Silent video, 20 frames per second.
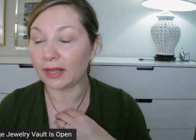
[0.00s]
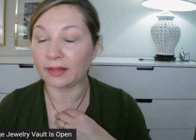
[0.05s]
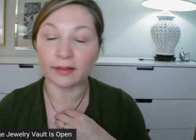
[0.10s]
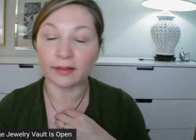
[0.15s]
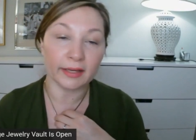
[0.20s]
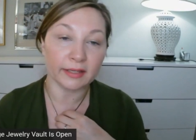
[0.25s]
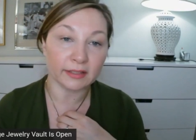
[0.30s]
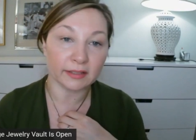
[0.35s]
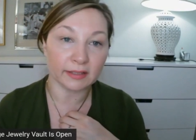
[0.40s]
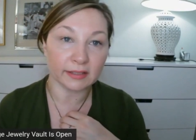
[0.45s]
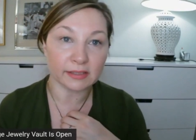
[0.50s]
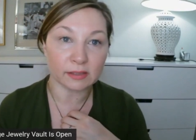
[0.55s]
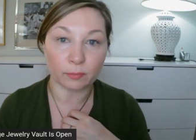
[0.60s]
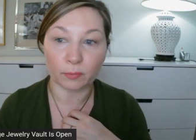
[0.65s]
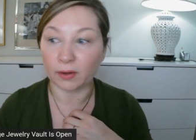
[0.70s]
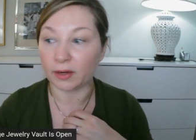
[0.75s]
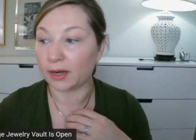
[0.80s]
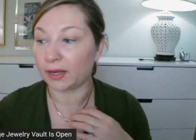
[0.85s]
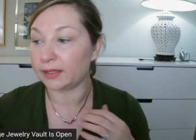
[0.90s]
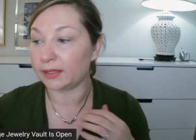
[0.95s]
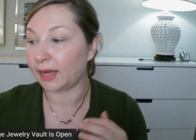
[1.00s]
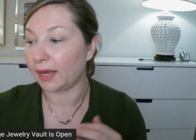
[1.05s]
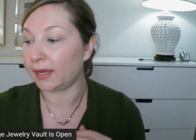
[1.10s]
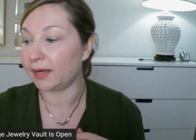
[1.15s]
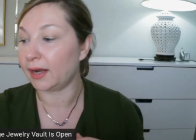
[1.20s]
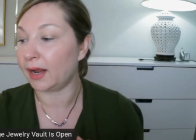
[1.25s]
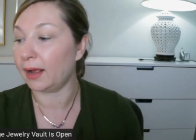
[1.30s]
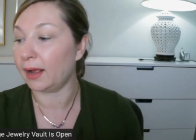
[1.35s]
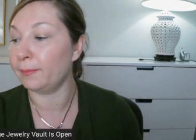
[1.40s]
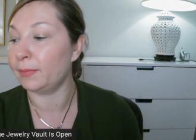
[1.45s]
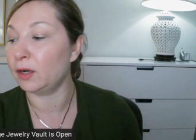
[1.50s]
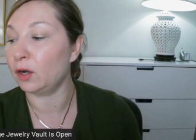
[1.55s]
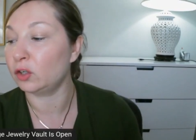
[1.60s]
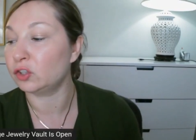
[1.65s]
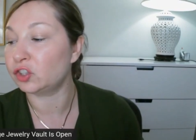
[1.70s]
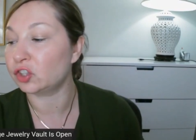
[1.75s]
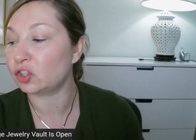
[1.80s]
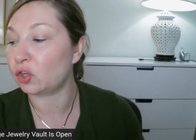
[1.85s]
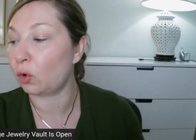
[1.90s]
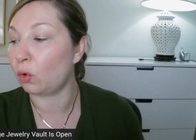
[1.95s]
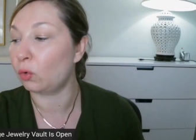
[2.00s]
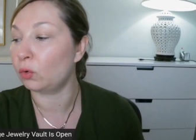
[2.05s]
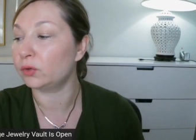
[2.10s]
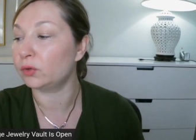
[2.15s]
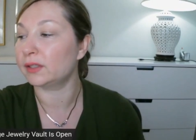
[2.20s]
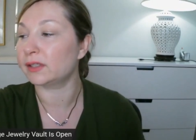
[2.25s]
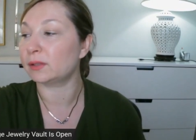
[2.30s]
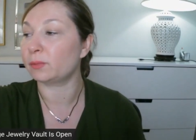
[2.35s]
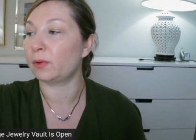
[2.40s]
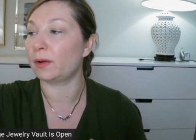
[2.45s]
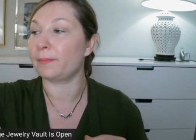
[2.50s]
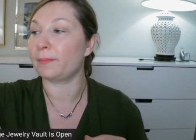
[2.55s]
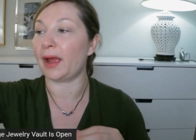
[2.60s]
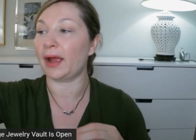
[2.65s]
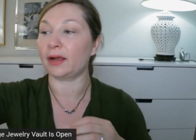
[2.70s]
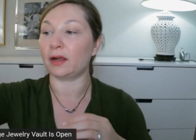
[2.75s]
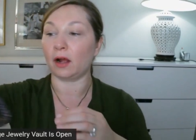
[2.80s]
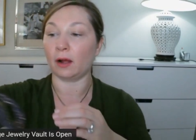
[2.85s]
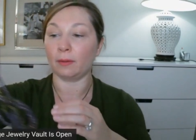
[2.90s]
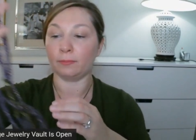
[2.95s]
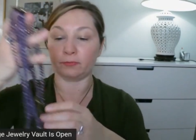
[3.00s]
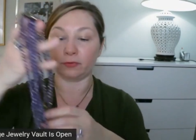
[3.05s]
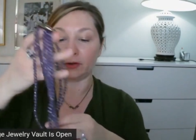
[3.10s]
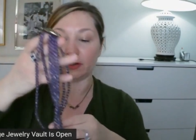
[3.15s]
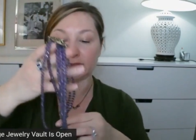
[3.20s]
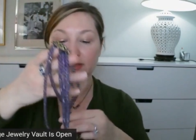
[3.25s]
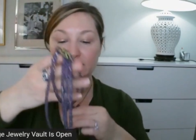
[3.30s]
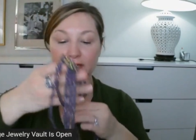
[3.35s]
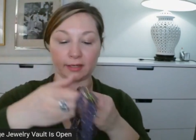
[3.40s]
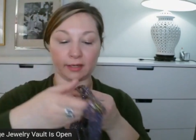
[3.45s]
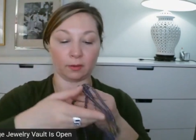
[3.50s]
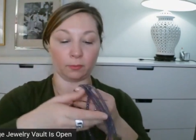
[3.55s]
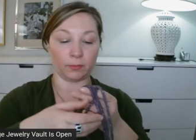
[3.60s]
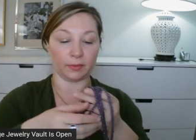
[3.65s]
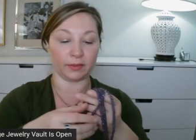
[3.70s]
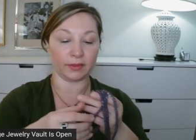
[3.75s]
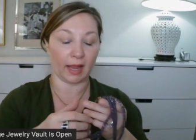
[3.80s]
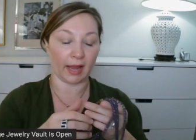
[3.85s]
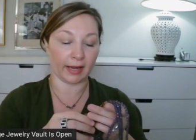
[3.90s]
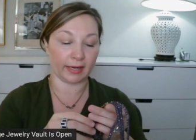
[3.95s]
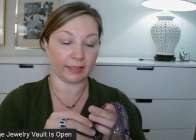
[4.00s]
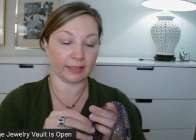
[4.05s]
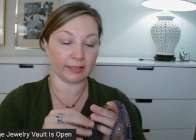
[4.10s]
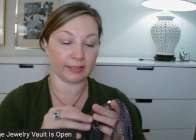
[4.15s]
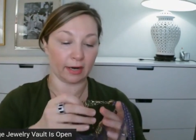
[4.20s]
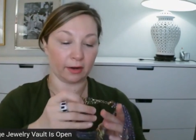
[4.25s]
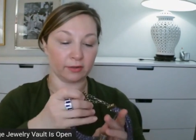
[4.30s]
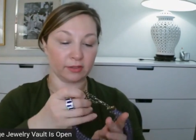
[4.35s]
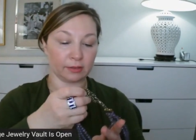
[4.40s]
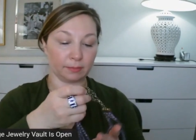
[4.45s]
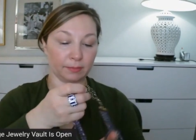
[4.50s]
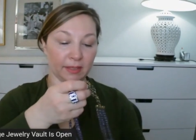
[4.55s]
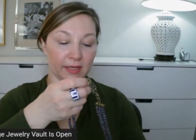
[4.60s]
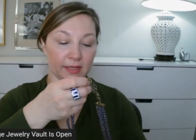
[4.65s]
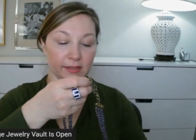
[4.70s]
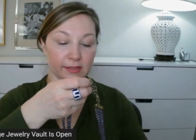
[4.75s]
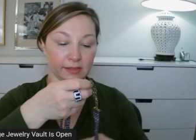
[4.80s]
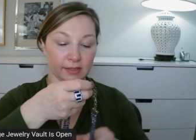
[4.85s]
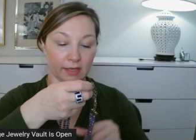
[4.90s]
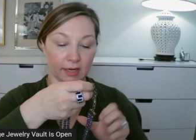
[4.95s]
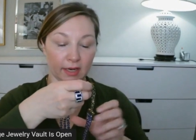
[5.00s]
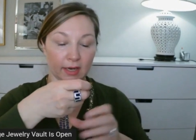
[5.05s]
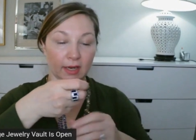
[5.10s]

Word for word: I like this one. Again, I'm going to just hold this one back up for a second with the Heidi Daus piece.